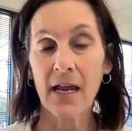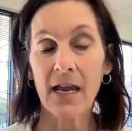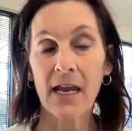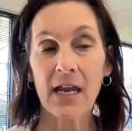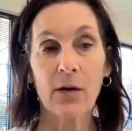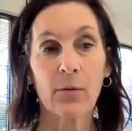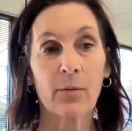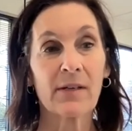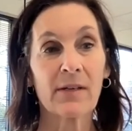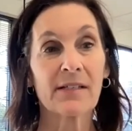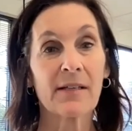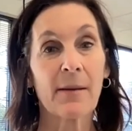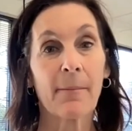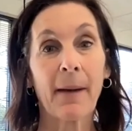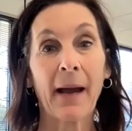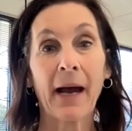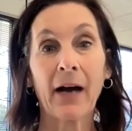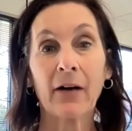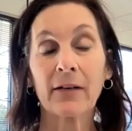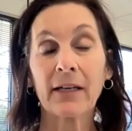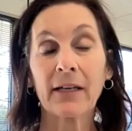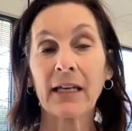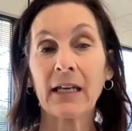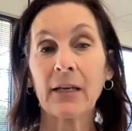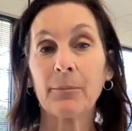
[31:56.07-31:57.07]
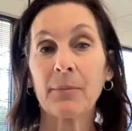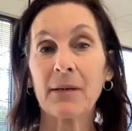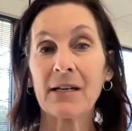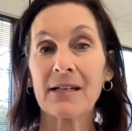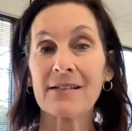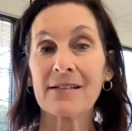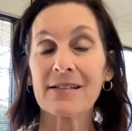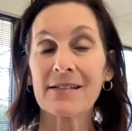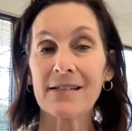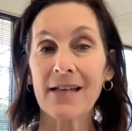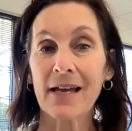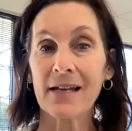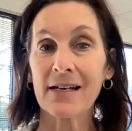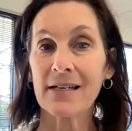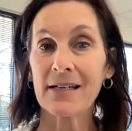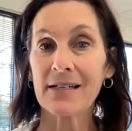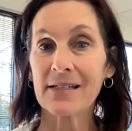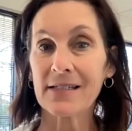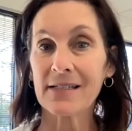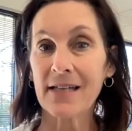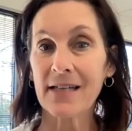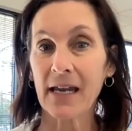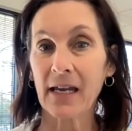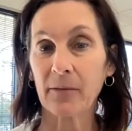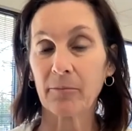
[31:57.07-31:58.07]
It was about keeping steady
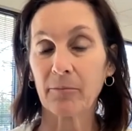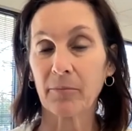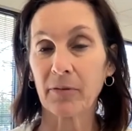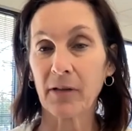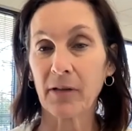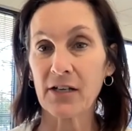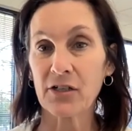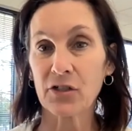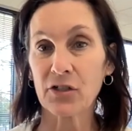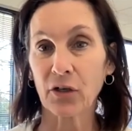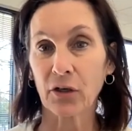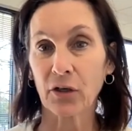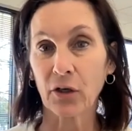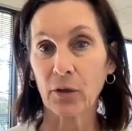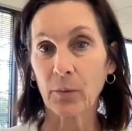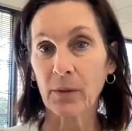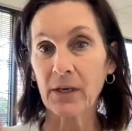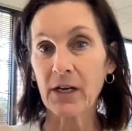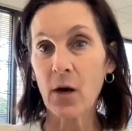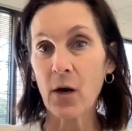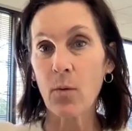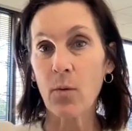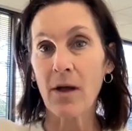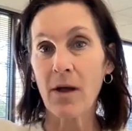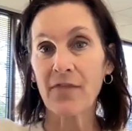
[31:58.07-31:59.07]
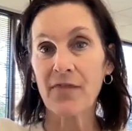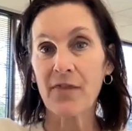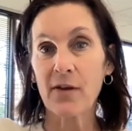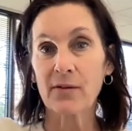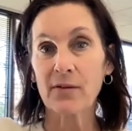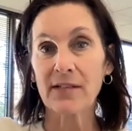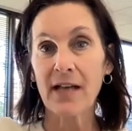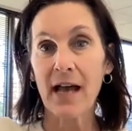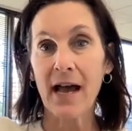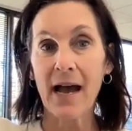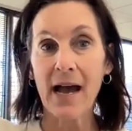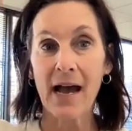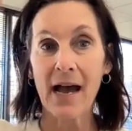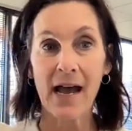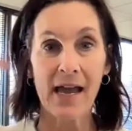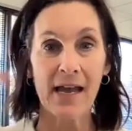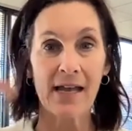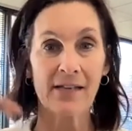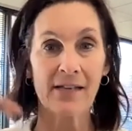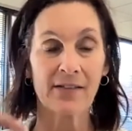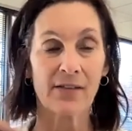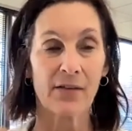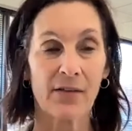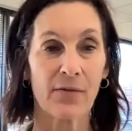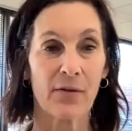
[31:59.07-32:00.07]
state blood sugar. We don't want those
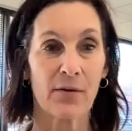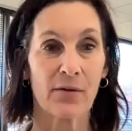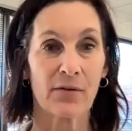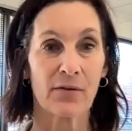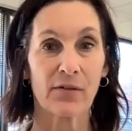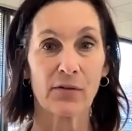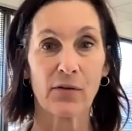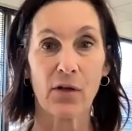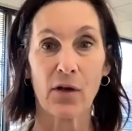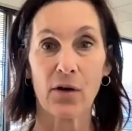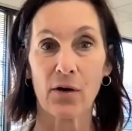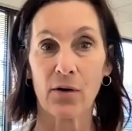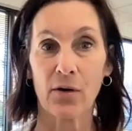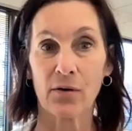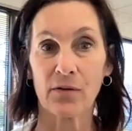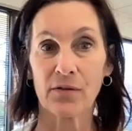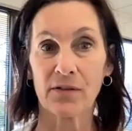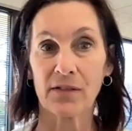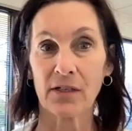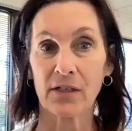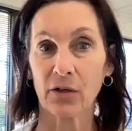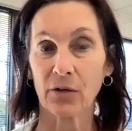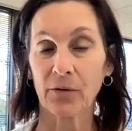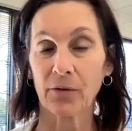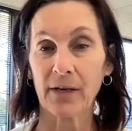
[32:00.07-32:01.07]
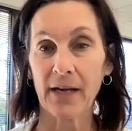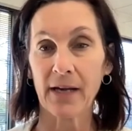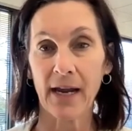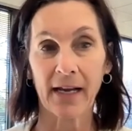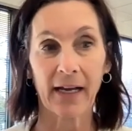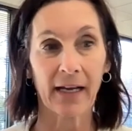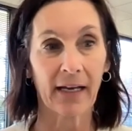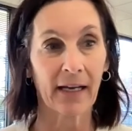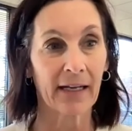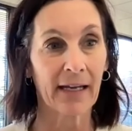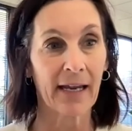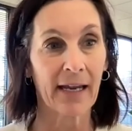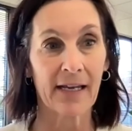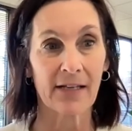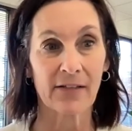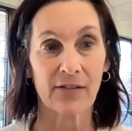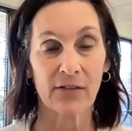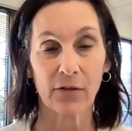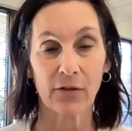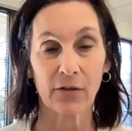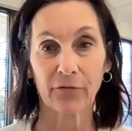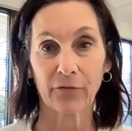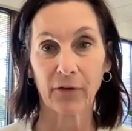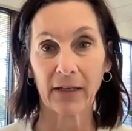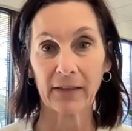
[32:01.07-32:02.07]
highs those lows, and creating a
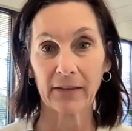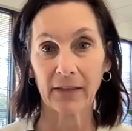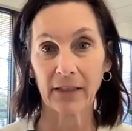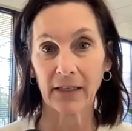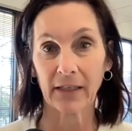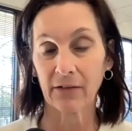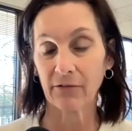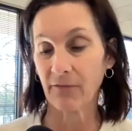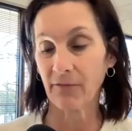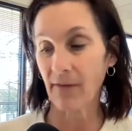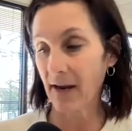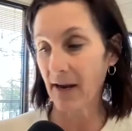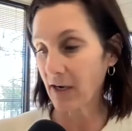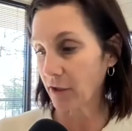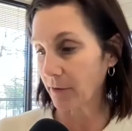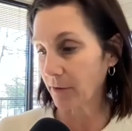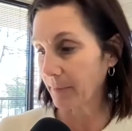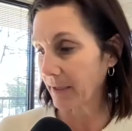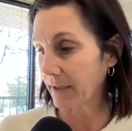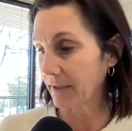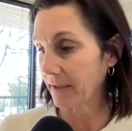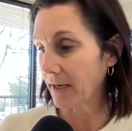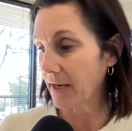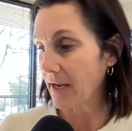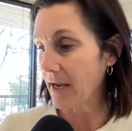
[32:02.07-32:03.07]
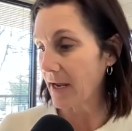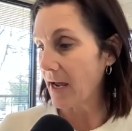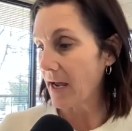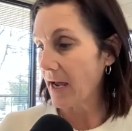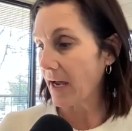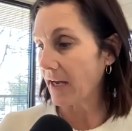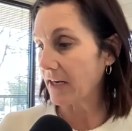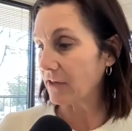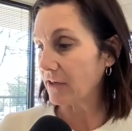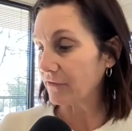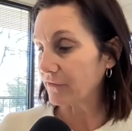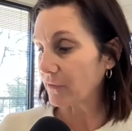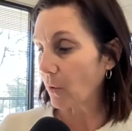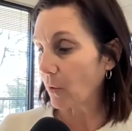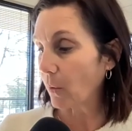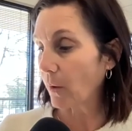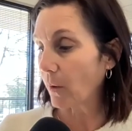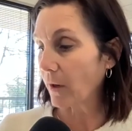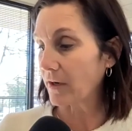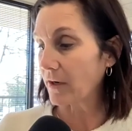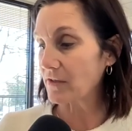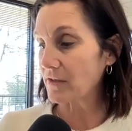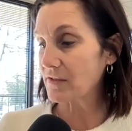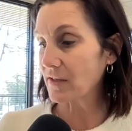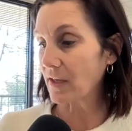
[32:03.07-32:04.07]
cancer-friendly environment. And of
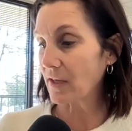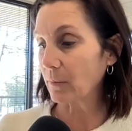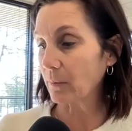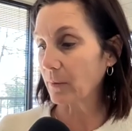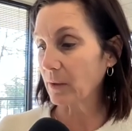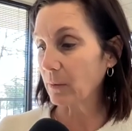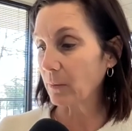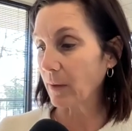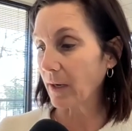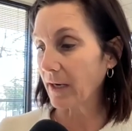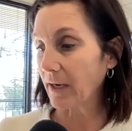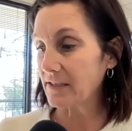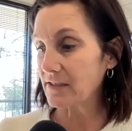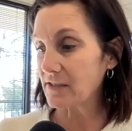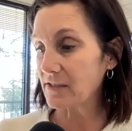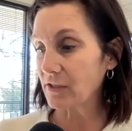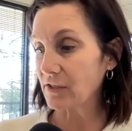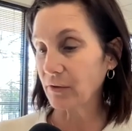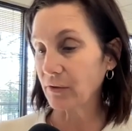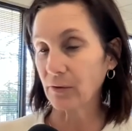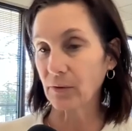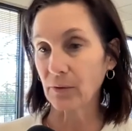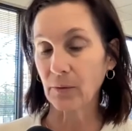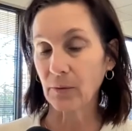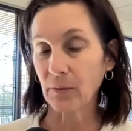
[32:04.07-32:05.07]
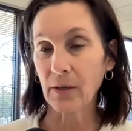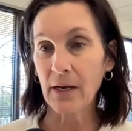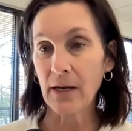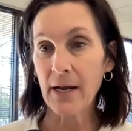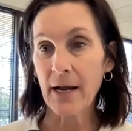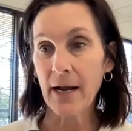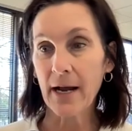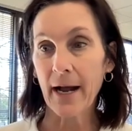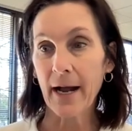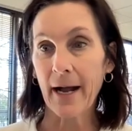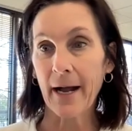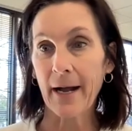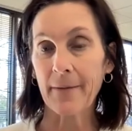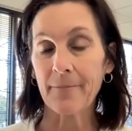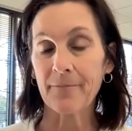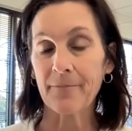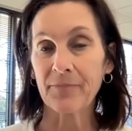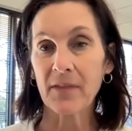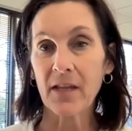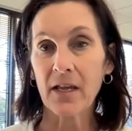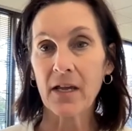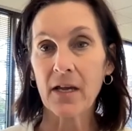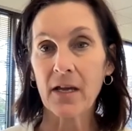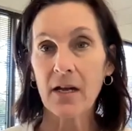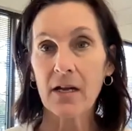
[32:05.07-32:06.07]
course, that we want to,
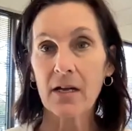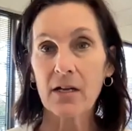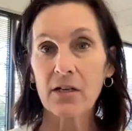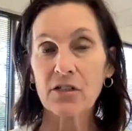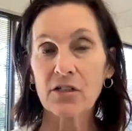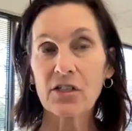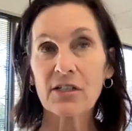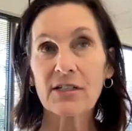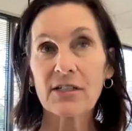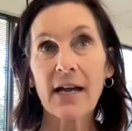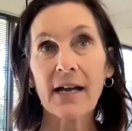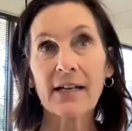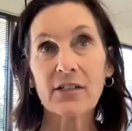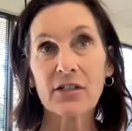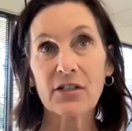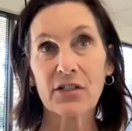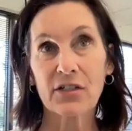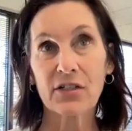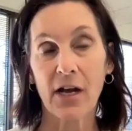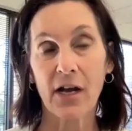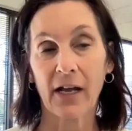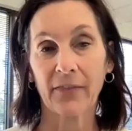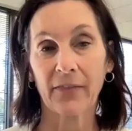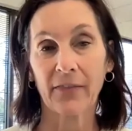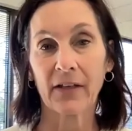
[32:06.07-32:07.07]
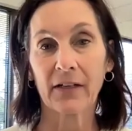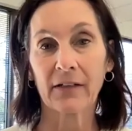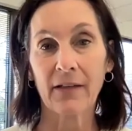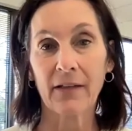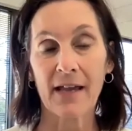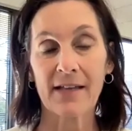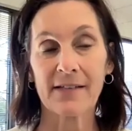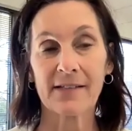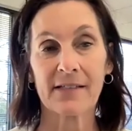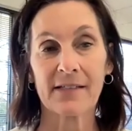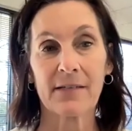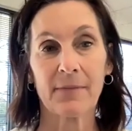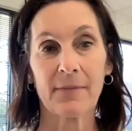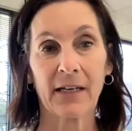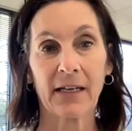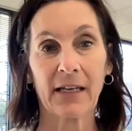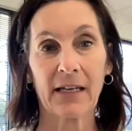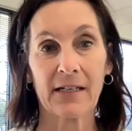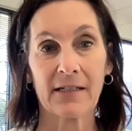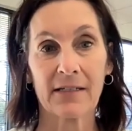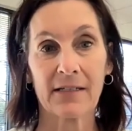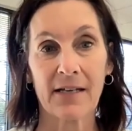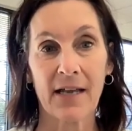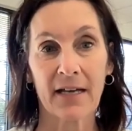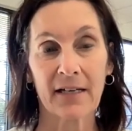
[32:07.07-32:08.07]
she touched on the glycemic
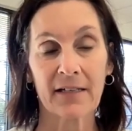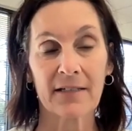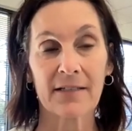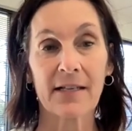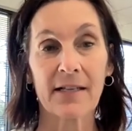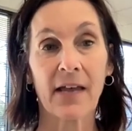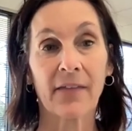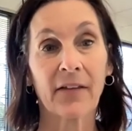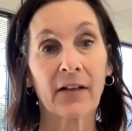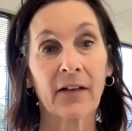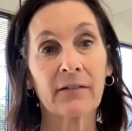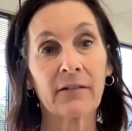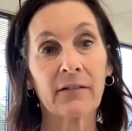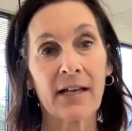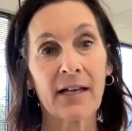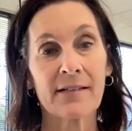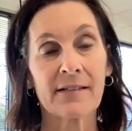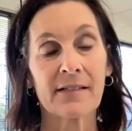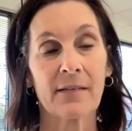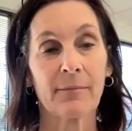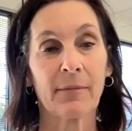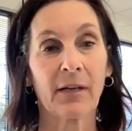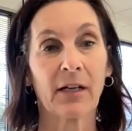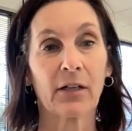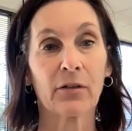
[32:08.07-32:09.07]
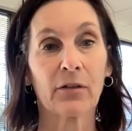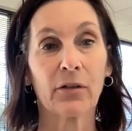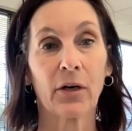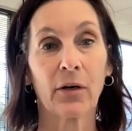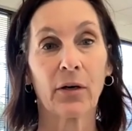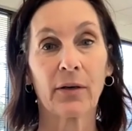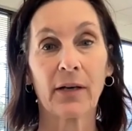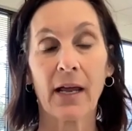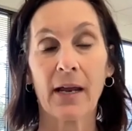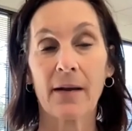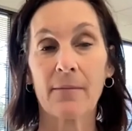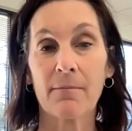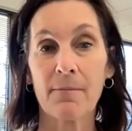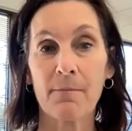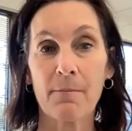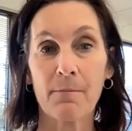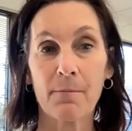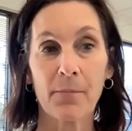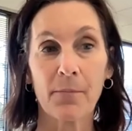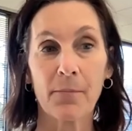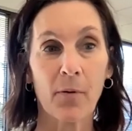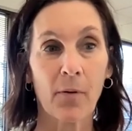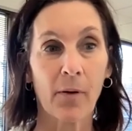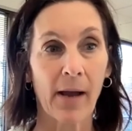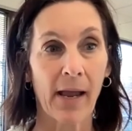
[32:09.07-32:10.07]
index and the glycemic load. And
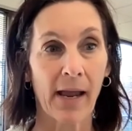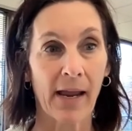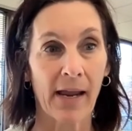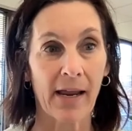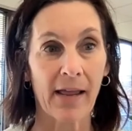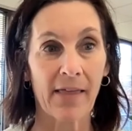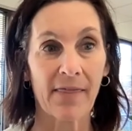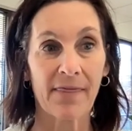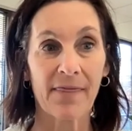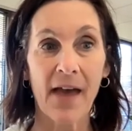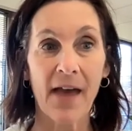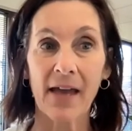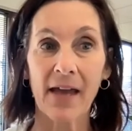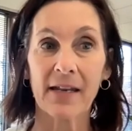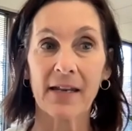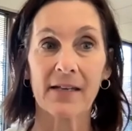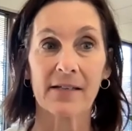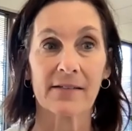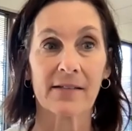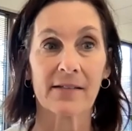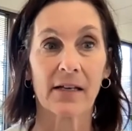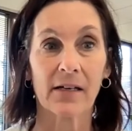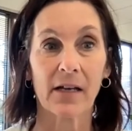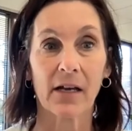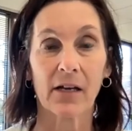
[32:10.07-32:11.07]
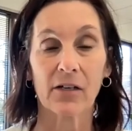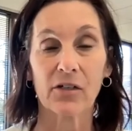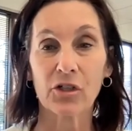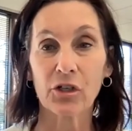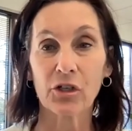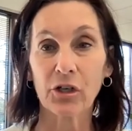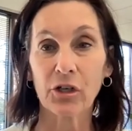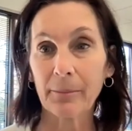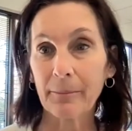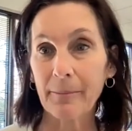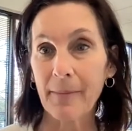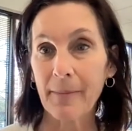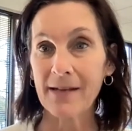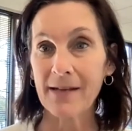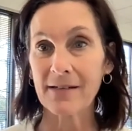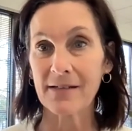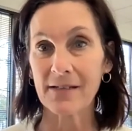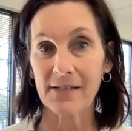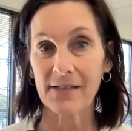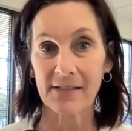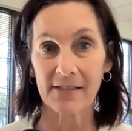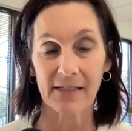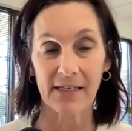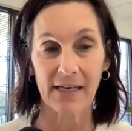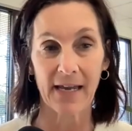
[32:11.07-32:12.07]
boy, that is a
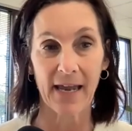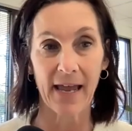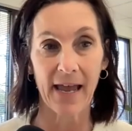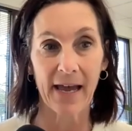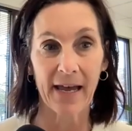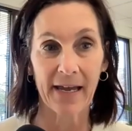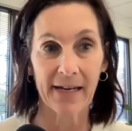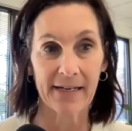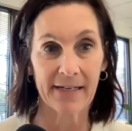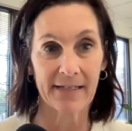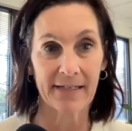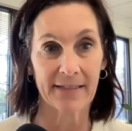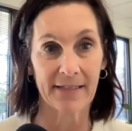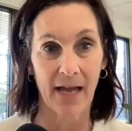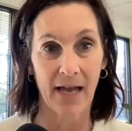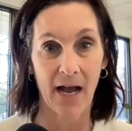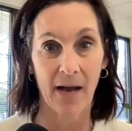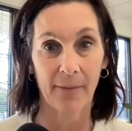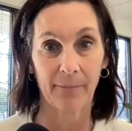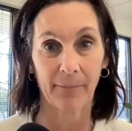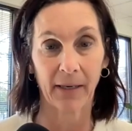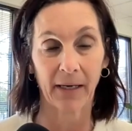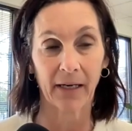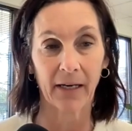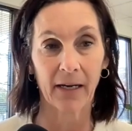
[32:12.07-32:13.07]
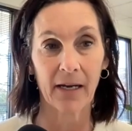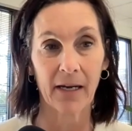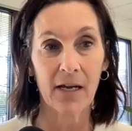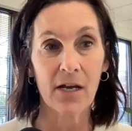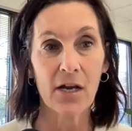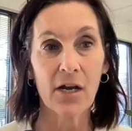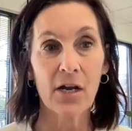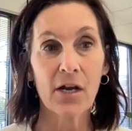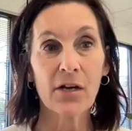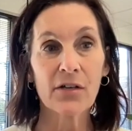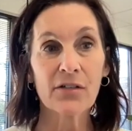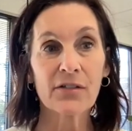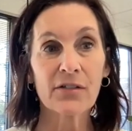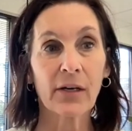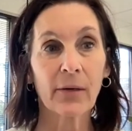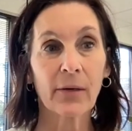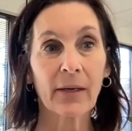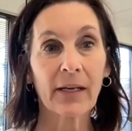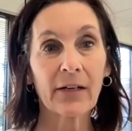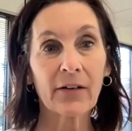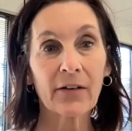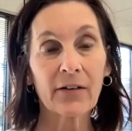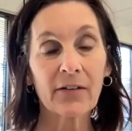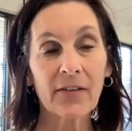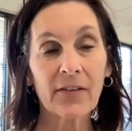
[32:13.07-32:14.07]
tremendously heady topic. So
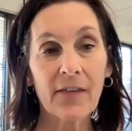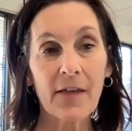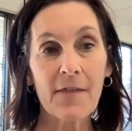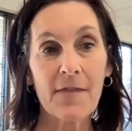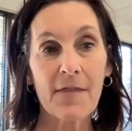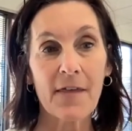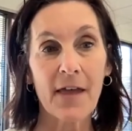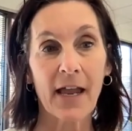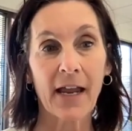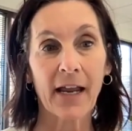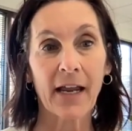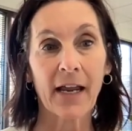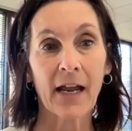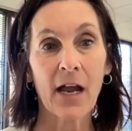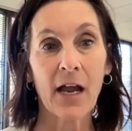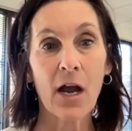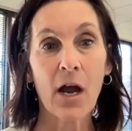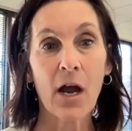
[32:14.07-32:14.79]
here's the thing.